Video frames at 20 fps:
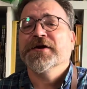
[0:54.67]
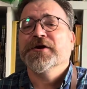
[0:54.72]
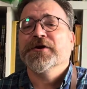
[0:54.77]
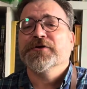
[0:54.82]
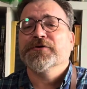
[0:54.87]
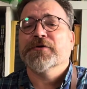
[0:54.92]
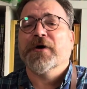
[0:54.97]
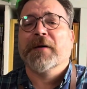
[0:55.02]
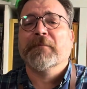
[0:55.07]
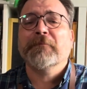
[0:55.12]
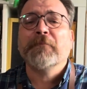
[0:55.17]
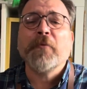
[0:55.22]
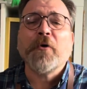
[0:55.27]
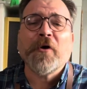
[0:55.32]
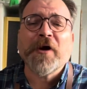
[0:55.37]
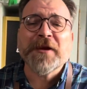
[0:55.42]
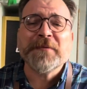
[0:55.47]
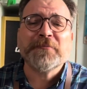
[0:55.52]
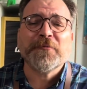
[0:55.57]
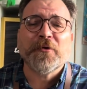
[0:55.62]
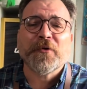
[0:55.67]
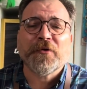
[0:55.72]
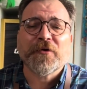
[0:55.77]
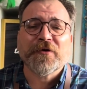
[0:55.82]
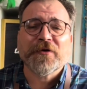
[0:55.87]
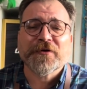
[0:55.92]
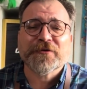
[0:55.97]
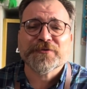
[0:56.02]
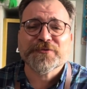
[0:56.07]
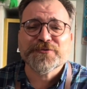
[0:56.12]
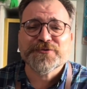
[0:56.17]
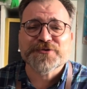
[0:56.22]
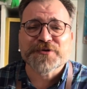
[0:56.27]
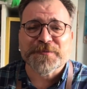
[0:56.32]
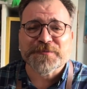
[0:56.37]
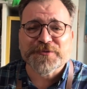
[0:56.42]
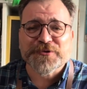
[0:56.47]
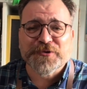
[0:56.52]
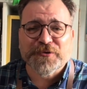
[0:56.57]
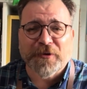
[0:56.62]
You are more and more to
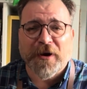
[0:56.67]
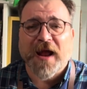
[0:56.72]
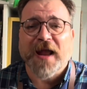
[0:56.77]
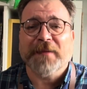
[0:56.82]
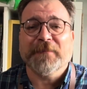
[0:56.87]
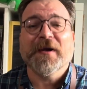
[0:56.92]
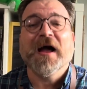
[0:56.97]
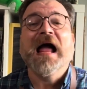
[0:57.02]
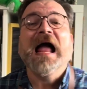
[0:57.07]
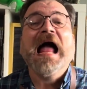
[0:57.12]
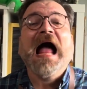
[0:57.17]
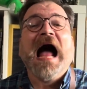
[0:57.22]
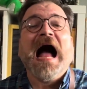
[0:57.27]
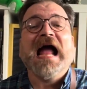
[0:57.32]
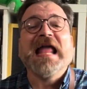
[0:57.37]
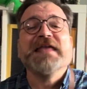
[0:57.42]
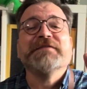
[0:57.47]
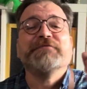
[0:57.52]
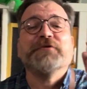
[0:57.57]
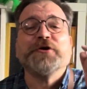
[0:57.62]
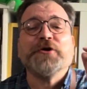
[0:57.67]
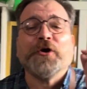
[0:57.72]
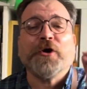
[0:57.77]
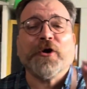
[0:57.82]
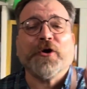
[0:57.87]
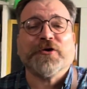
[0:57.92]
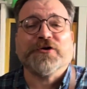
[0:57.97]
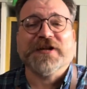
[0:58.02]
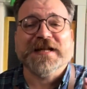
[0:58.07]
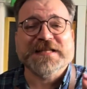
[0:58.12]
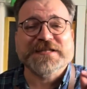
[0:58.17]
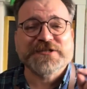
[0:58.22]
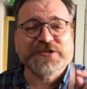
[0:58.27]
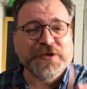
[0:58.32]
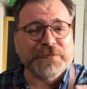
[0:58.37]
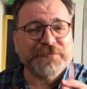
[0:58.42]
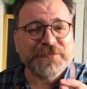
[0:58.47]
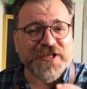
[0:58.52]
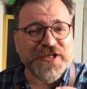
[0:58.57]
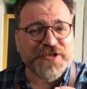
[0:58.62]
subscribe. I even heard that
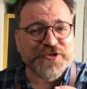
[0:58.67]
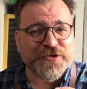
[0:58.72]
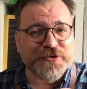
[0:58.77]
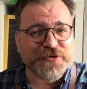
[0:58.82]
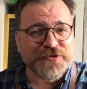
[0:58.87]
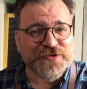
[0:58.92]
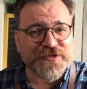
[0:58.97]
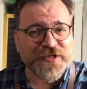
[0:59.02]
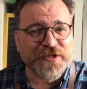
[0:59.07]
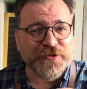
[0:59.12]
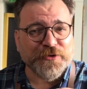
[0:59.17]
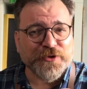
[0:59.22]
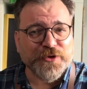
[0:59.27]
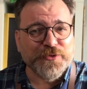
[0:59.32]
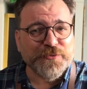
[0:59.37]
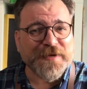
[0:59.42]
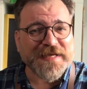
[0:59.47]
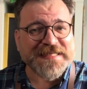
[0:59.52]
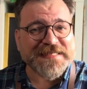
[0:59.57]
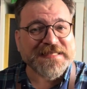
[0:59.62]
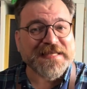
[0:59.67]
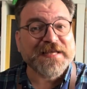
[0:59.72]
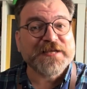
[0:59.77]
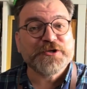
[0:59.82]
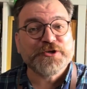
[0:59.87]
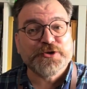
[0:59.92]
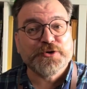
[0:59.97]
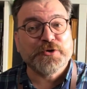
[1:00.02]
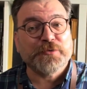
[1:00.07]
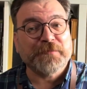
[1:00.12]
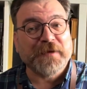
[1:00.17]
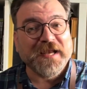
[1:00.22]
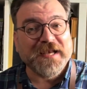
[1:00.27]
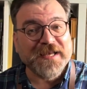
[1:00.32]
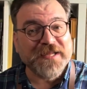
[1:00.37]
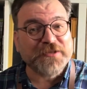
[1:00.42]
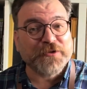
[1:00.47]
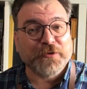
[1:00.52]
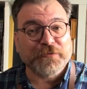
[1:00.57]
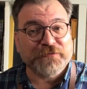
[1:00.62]
some teachers in the USA show my
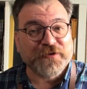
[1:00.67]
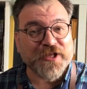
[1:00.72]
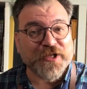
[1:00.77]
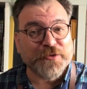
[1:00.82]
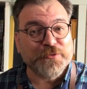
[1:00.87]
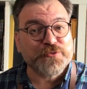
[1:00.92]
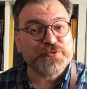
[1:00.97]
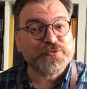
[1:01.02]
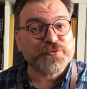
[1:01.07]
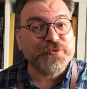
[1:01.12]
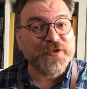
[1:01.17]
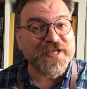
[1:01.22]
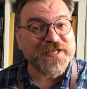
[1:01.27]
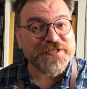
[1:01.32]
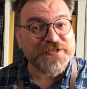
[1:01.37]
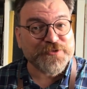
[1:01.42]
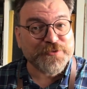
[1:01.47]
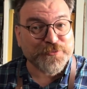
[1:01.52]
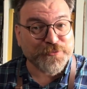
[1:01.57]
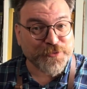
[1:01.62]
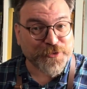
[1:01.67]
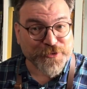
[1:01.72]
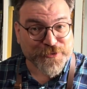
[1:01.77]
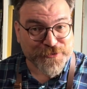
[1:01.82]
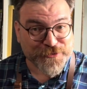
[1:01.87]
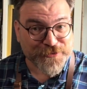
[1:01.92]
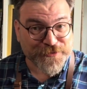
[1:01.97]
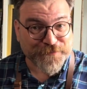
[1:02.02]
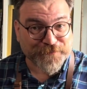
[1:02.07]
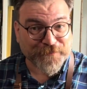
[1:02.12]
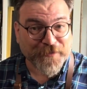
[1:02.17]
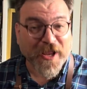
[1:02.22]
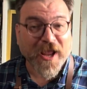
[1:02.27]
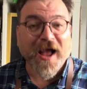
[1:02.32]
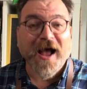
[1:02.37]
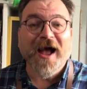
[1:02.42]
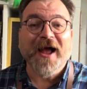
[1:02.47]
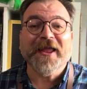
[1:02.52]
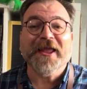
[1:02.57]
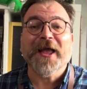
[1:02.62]
little videos to their students.
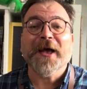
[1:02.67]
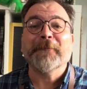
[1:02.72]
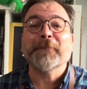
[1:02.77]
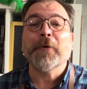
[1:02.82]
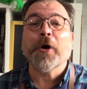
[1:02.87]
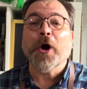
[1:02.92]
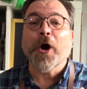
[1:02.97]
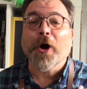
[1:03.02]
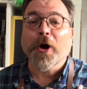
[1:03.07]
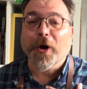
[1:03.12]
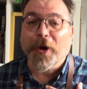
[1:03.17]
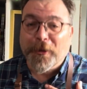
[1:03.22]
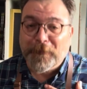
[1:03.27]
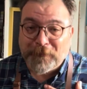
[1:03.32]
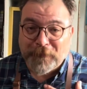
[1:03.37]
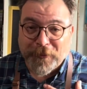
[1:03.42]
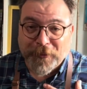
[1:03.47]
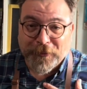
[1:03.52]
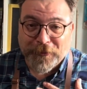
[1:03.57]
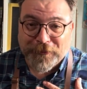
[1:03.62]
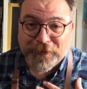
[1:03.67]
I am humbled.